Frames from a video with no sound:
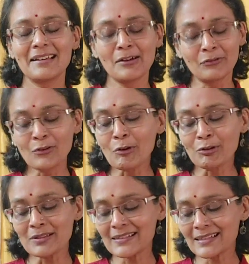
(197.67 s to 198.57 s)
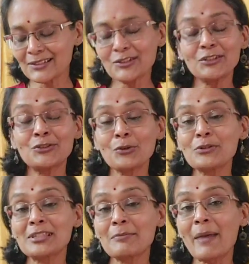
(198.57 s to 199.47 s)
Of course, she
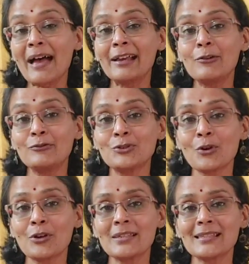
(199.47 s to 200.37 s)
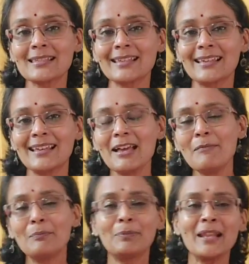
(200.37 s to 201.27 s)
chose the bag of joys,
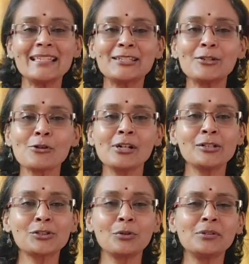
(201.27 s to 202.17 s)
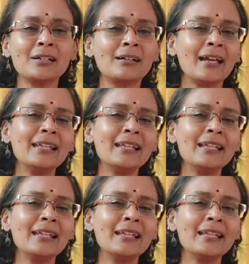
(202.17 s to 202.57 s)
placed it on her shoulder.